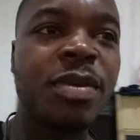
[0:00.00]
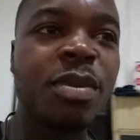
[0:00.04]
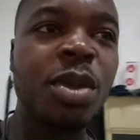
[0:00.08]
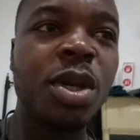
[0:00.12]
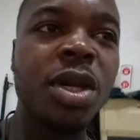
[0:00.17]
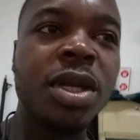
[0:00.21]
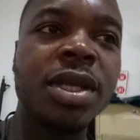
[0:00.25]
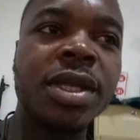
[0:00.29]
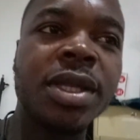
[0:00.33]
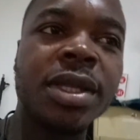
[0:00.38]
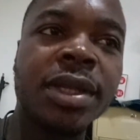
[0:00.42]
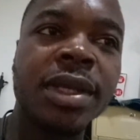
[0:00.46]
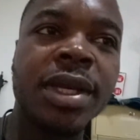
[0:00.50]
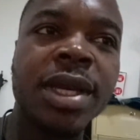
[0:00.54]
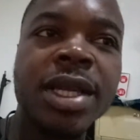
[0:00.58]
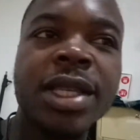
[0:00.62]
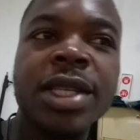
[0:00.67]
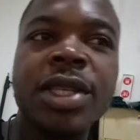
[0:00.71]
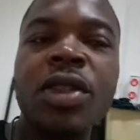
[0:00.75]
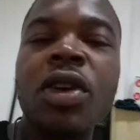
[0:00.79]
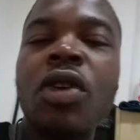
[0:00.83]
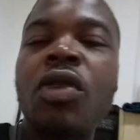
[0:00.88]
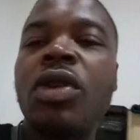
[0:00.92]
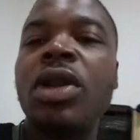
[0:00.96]
But
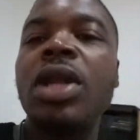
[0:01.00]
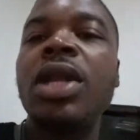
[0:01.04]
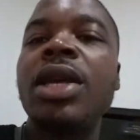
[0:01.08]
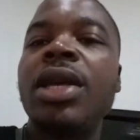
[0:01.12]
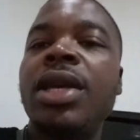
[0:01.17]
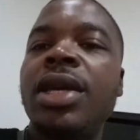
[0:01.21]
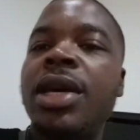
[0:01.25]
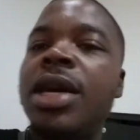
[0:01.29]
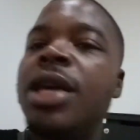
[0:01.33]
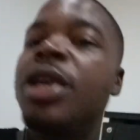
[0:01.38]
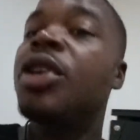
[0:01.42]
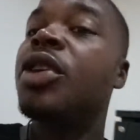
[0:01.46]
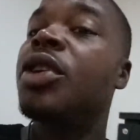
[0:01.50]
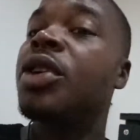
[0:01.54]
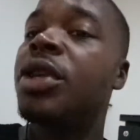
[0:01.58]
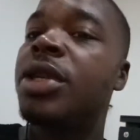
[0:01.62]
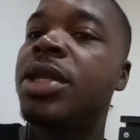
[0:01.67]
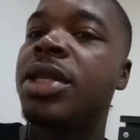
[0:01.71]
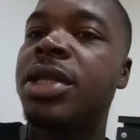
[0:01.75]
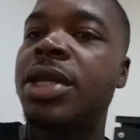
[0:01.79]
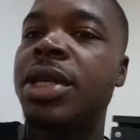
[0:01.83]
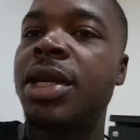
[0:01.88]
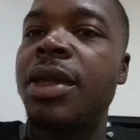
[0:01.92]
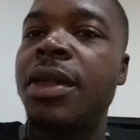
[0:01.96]
it's not really a
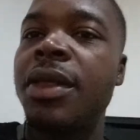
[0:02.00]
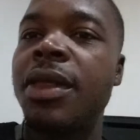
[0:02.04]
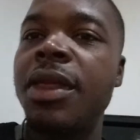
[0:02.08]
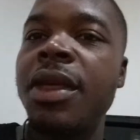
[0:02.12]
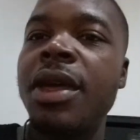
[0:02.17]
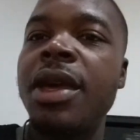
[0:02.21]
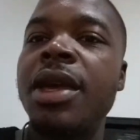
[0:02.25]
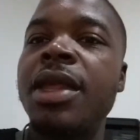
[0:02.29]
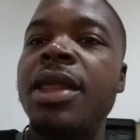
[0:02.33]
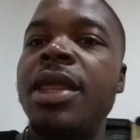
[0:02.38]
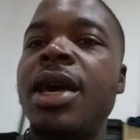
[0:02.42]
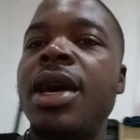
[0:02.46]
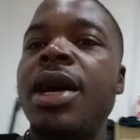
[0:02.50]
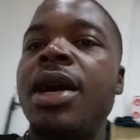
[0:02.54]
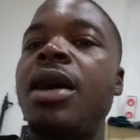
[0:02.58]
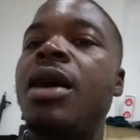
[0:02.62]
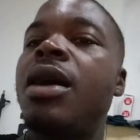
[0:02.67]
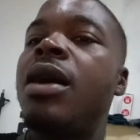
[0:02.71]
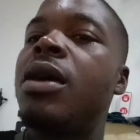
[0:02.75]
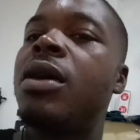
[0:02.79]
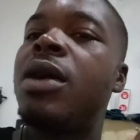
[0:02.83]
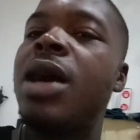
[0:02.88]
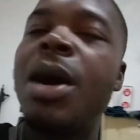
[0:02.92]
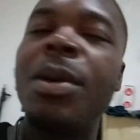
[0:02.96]
good thing that,
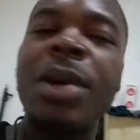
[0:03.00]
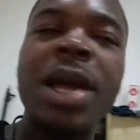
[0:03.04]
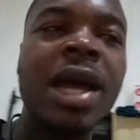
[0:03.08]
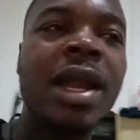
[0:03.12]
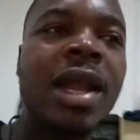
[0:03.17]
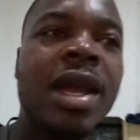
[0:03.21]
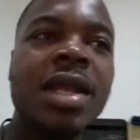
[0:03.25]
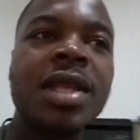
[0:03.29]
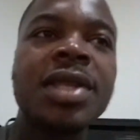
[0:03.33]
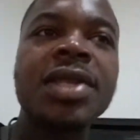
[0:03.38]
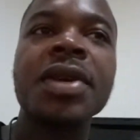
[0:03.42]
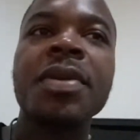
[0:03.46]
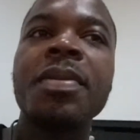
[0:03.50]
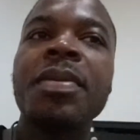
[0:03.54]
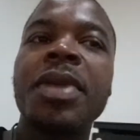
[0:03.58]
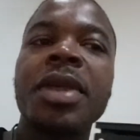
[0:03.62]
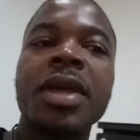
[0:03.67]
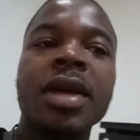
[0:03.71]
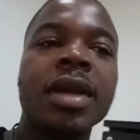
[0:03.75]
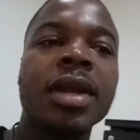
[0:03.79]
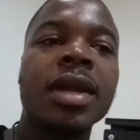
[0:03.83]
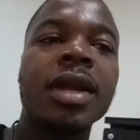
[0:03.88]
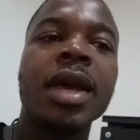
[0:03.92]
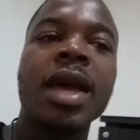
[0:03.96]
oh, I learned
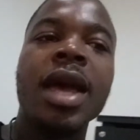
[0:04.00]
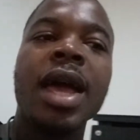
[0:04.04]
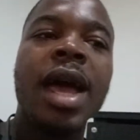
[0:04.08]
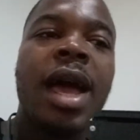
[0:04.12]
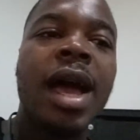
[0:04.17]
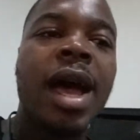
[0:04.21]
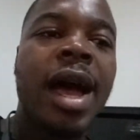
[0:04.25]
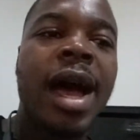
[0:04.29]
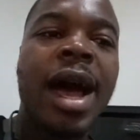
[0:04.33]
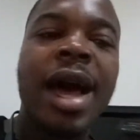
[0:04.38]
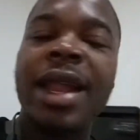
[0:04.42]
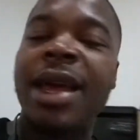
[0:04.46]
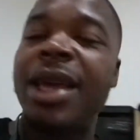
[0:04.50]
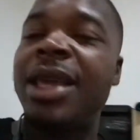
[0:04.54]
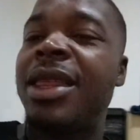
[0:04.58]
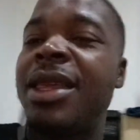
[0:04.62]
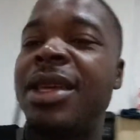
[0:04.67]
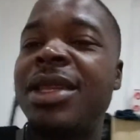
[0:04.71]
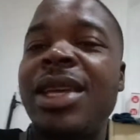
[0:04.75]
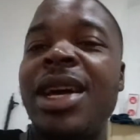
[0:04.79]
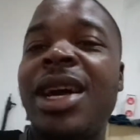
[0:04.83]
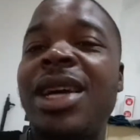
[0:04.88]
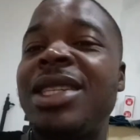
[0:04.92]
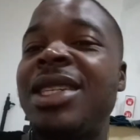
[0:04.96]
something and I see
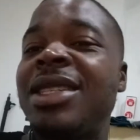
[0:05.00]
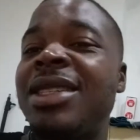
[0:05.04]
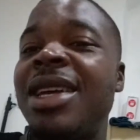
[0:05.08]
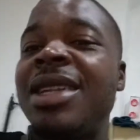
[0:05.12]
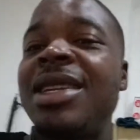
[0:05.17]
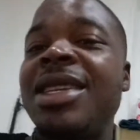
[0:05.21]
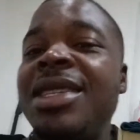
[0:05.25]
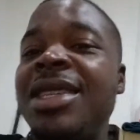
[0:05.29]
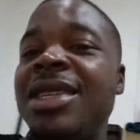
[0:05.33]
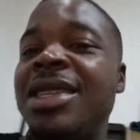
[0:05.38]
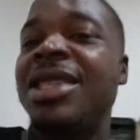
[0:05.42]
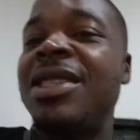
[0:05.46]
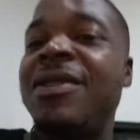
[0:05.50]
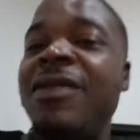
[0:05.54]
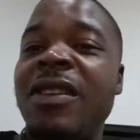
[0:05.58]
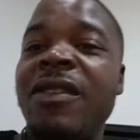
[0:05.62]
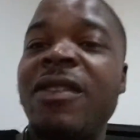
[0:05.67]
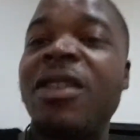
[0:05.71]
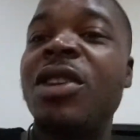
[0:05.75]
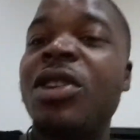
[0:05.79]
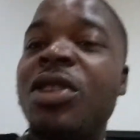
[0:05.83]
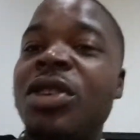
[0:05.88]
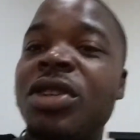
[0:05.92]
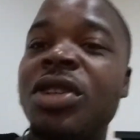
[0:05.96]
that this thing is very,
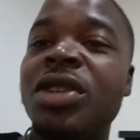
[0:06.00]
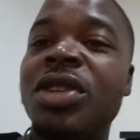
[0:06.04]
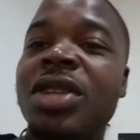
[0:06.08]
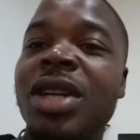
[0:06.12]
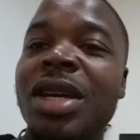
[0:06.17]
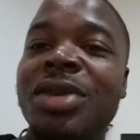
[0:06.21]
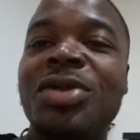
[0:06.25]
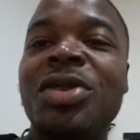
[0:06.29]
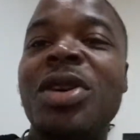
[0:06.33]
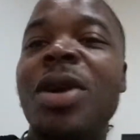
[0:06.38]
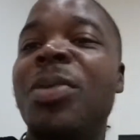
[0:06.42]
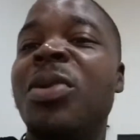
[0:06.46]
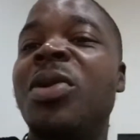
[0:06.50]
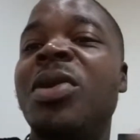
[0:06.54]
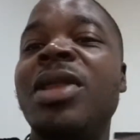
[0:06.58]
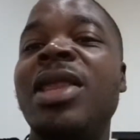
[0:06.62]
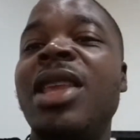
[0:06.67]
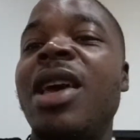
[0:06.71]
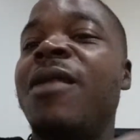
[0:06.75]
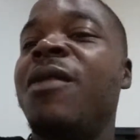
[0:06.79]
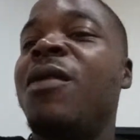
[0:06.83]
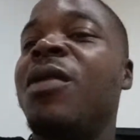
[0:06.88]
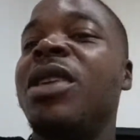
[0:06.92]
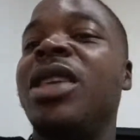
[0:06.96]
very good, so I'm going to
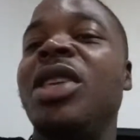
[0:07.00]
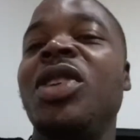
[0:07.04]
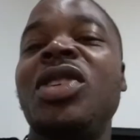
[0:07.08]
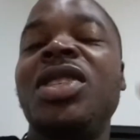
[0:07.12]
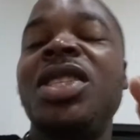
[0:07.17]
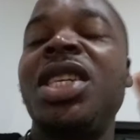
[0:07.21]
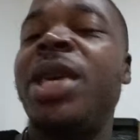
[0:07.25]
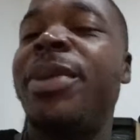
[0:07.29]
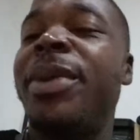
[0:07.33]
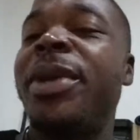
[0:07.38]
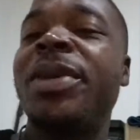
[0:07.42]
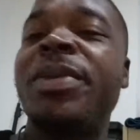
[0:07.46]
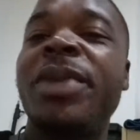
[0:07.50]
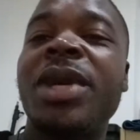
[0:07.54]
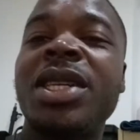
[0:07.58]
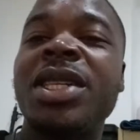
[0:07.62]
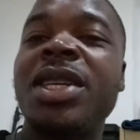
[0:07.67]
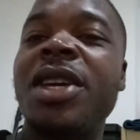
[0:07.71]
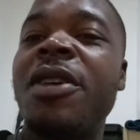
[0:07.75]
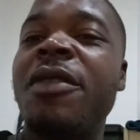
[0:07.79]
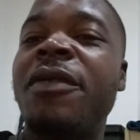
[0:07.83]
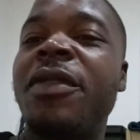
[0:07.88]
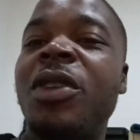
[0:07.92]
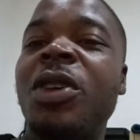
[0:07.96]
therefore just keep it to
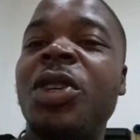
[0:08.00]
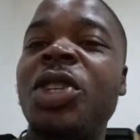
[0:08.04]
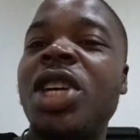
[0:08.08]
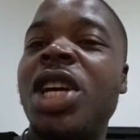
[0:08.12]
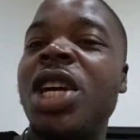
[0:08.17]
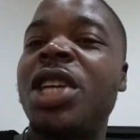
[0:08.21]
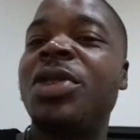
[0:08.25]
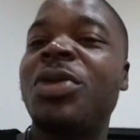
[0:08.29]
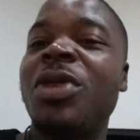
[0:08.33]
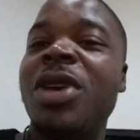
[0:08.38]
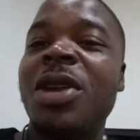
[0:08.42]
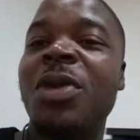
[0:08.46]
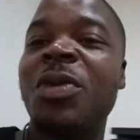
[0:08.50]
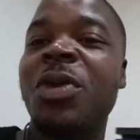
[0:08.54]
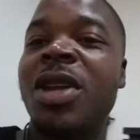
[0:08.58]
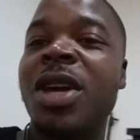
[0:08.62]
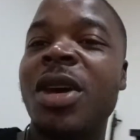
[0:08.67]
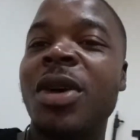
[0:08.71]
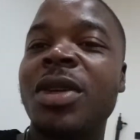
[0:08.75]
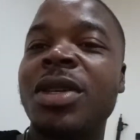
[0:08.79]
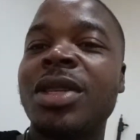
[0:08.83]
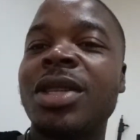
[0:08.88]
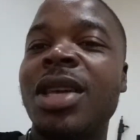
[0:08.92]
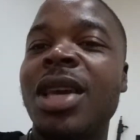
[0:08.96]
myself and not share it to anyone
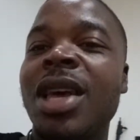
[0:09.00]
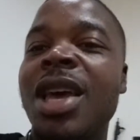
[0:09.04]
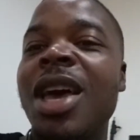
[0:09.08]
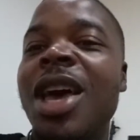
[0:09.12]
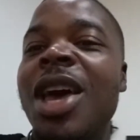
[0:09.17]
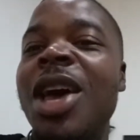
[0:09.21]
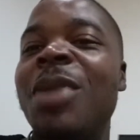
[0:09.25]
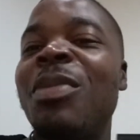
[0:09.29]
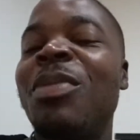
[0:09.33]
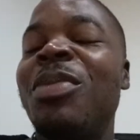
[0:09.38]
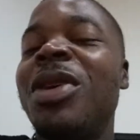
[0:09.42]
else.